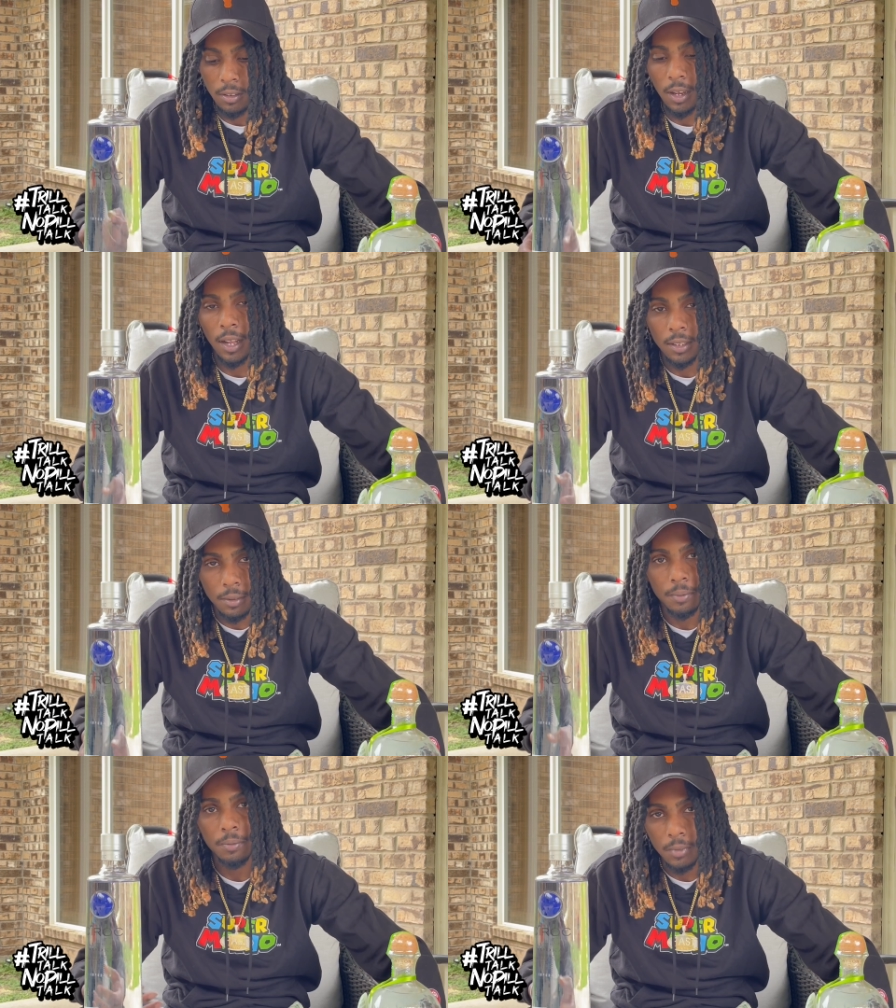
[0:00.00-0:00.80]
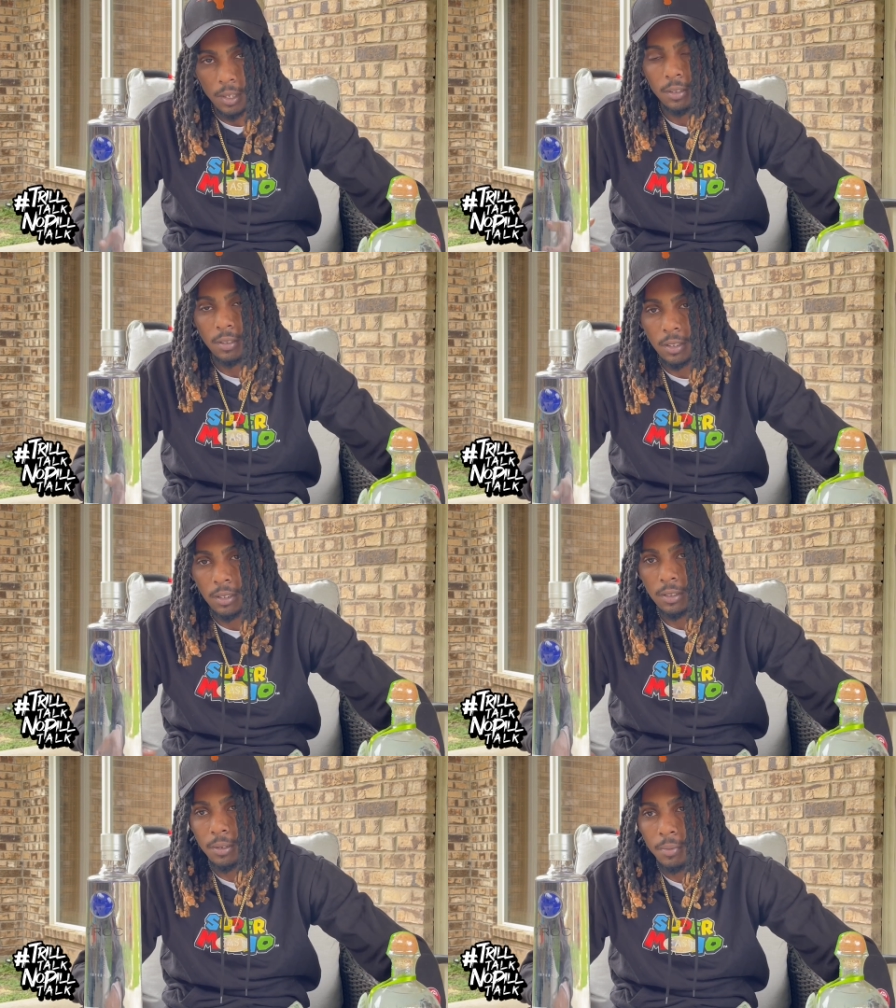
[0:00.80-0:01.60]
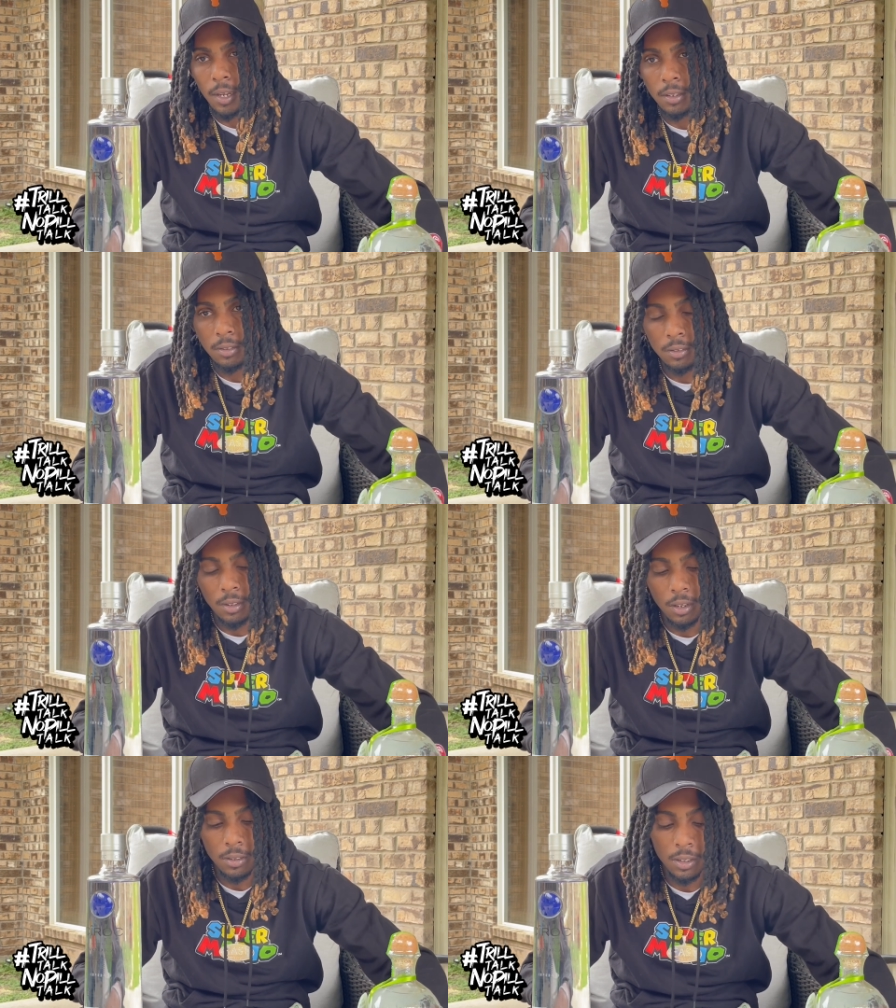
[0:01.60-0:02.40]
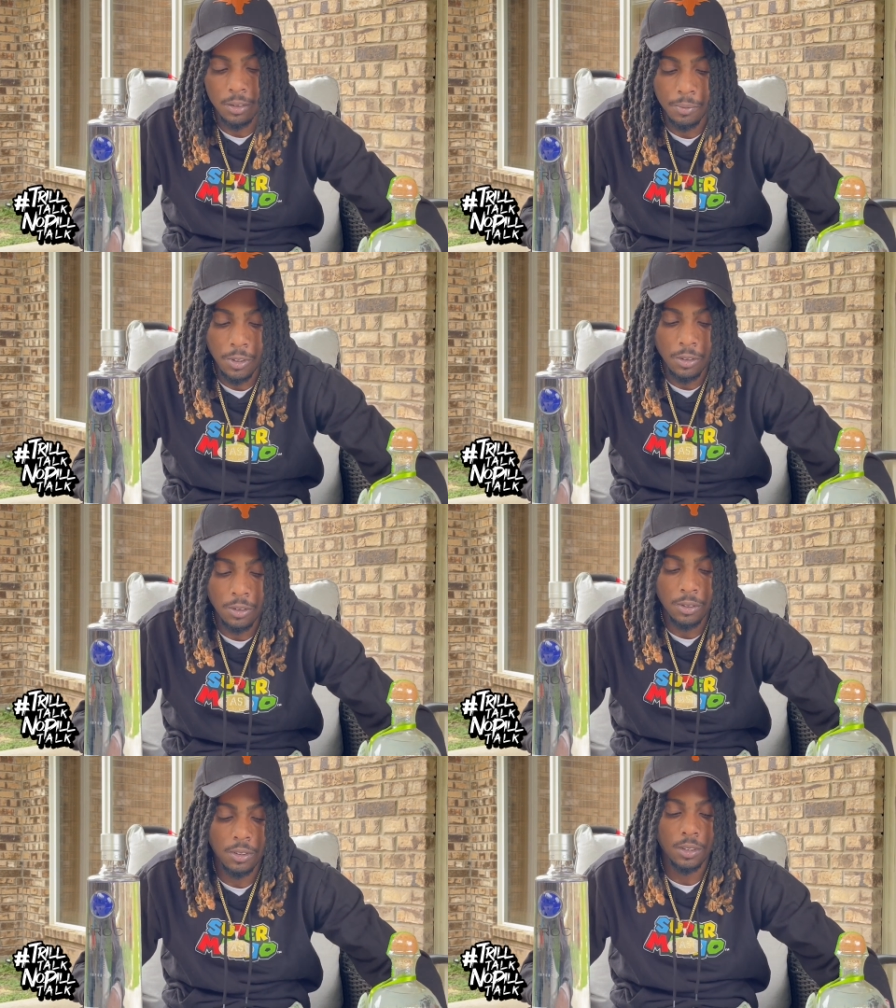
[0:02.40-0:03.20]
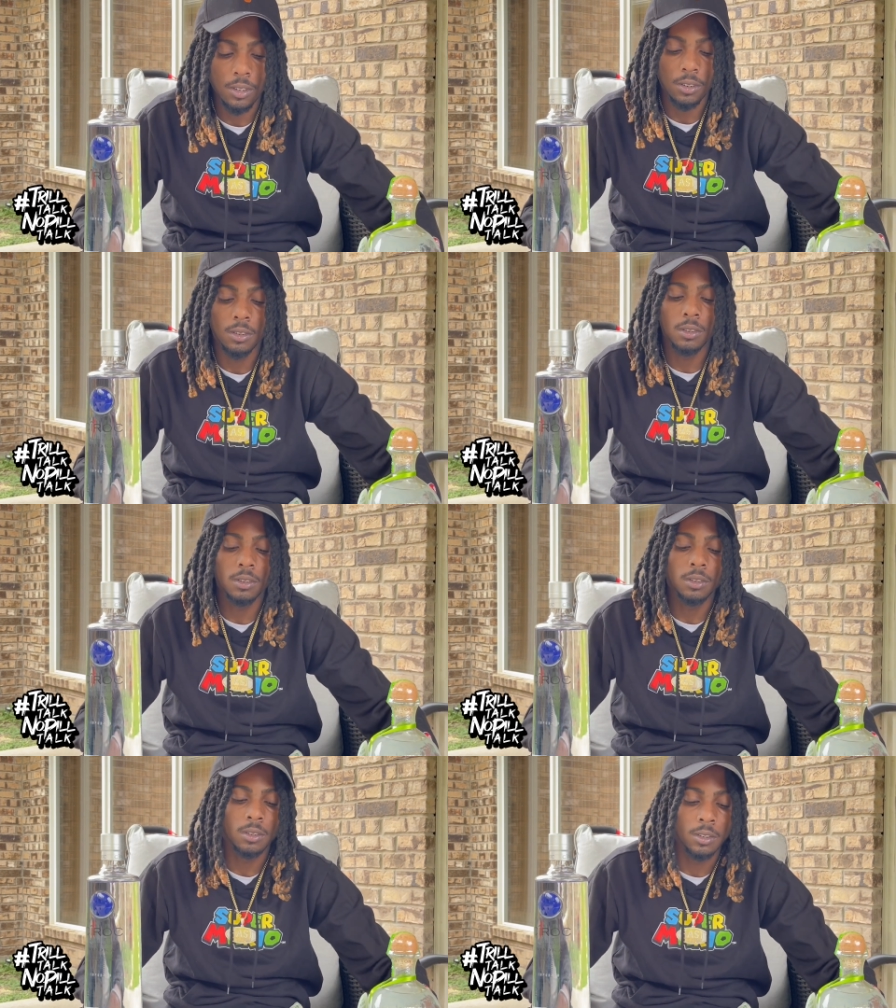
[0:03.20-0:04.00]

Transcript: You gotta continue to make you know good music. Um,